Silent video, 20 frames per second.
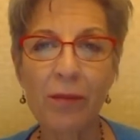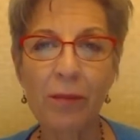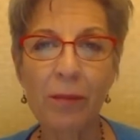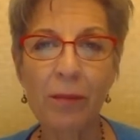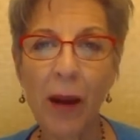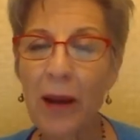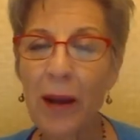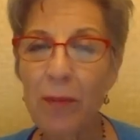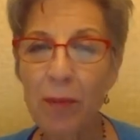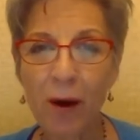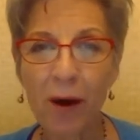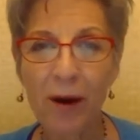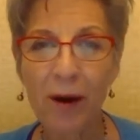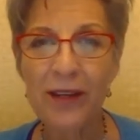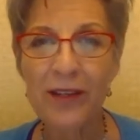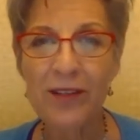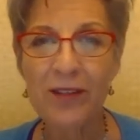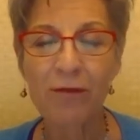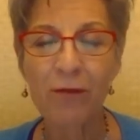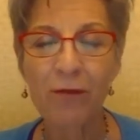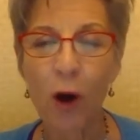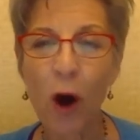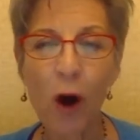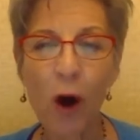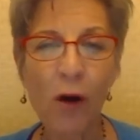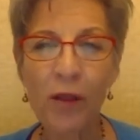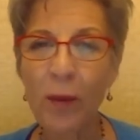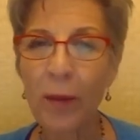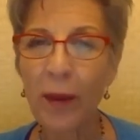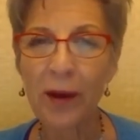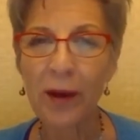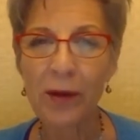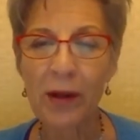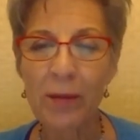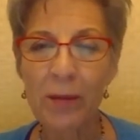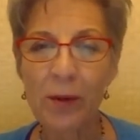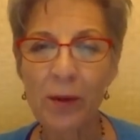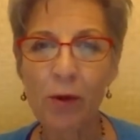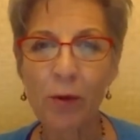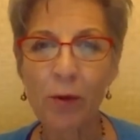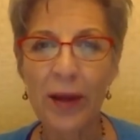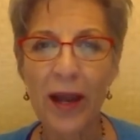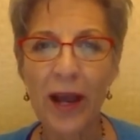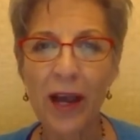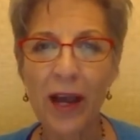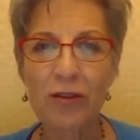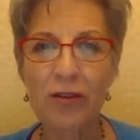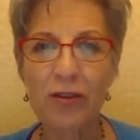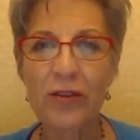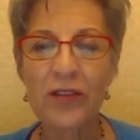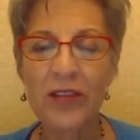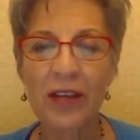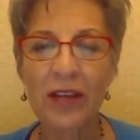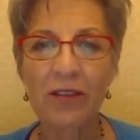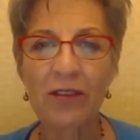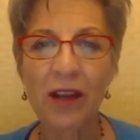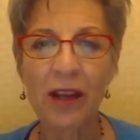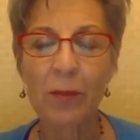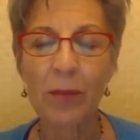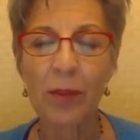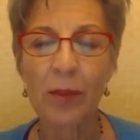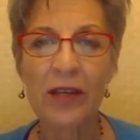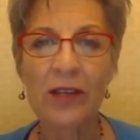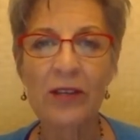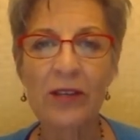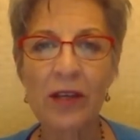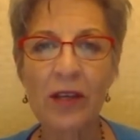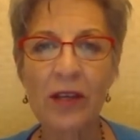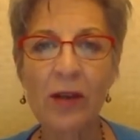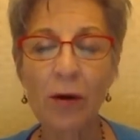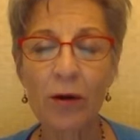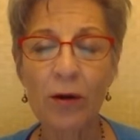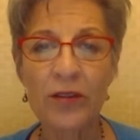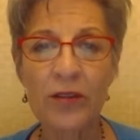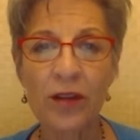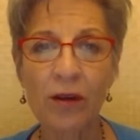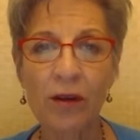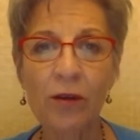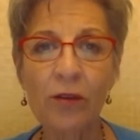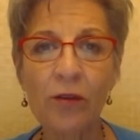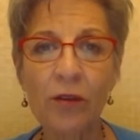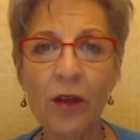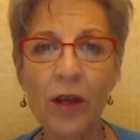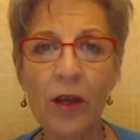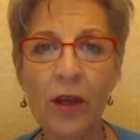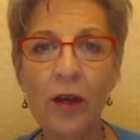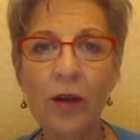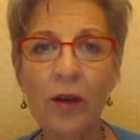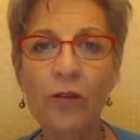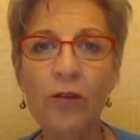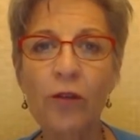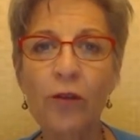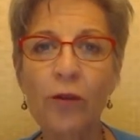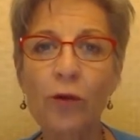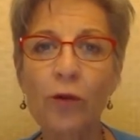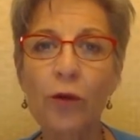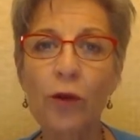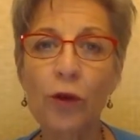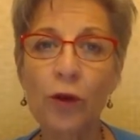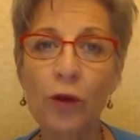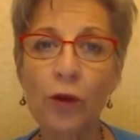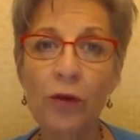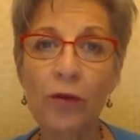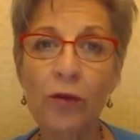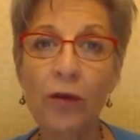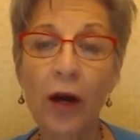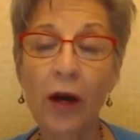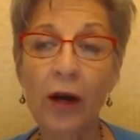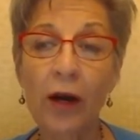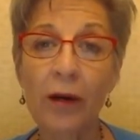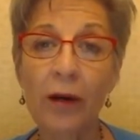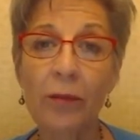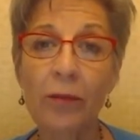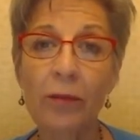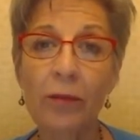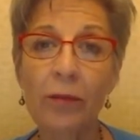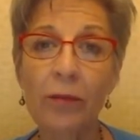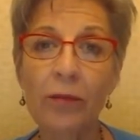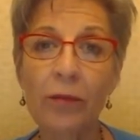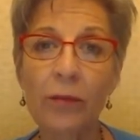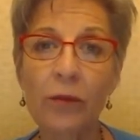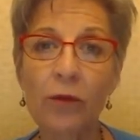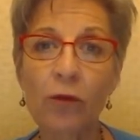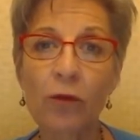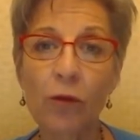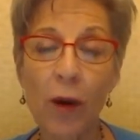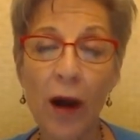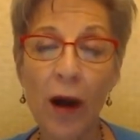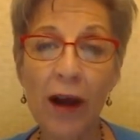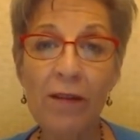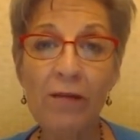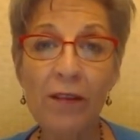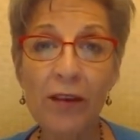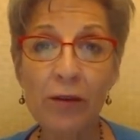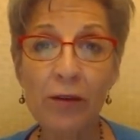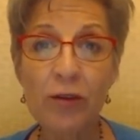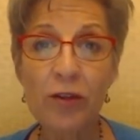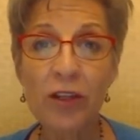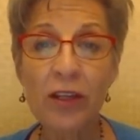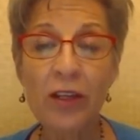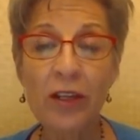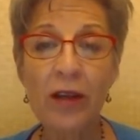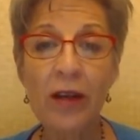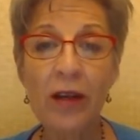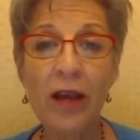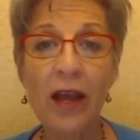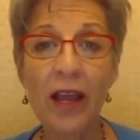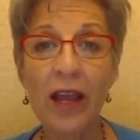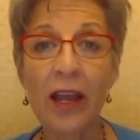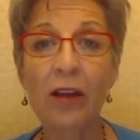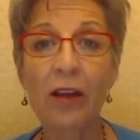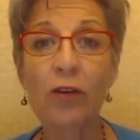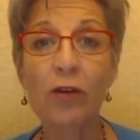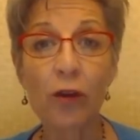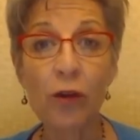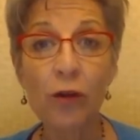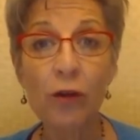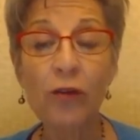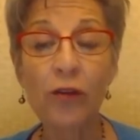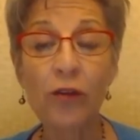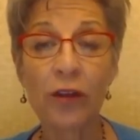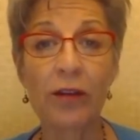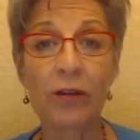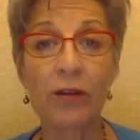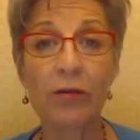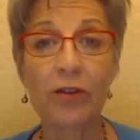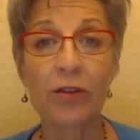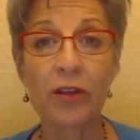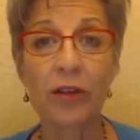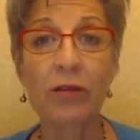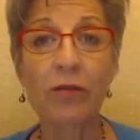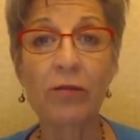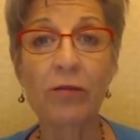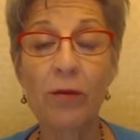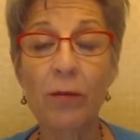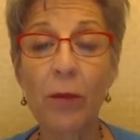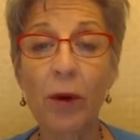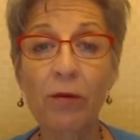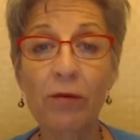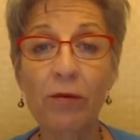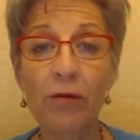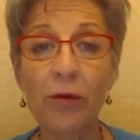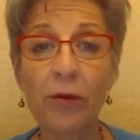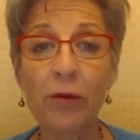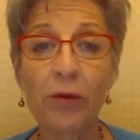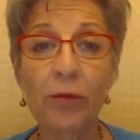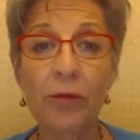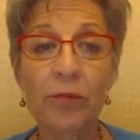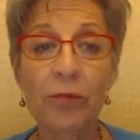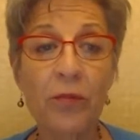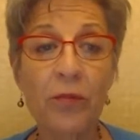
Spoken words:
byproducts of all the biochemical reactions that take place in our cells to derive energy and use energy from our food.